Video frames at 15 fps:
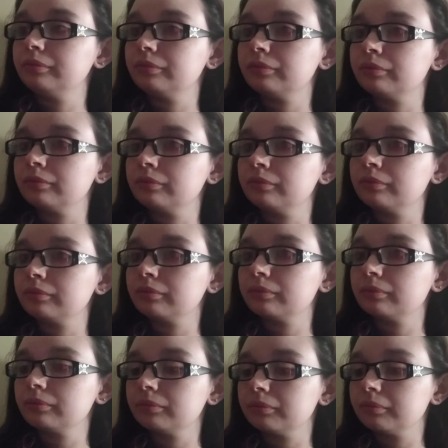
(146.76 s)

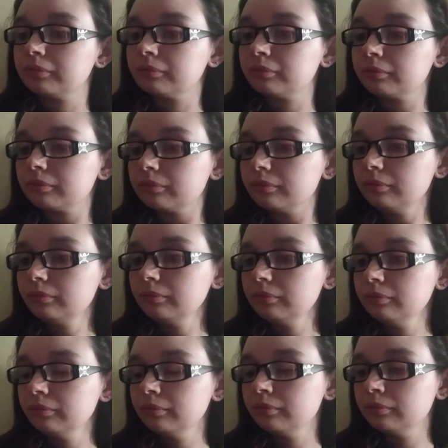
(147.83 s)

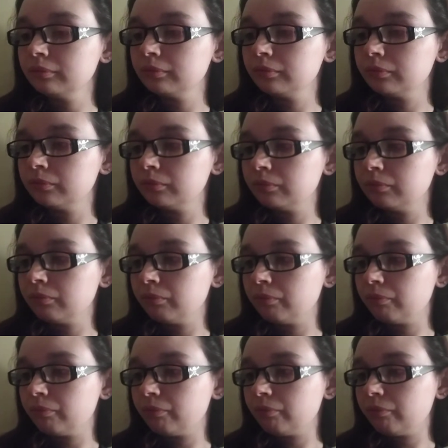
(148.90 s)

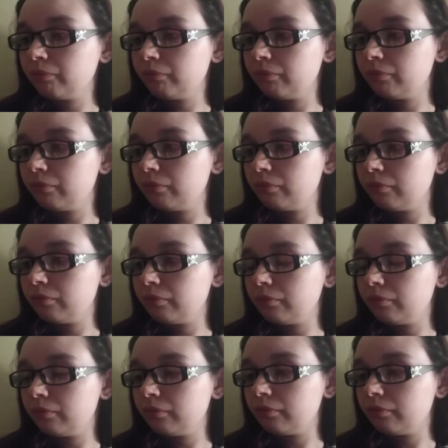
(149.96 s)
Nobody speaks.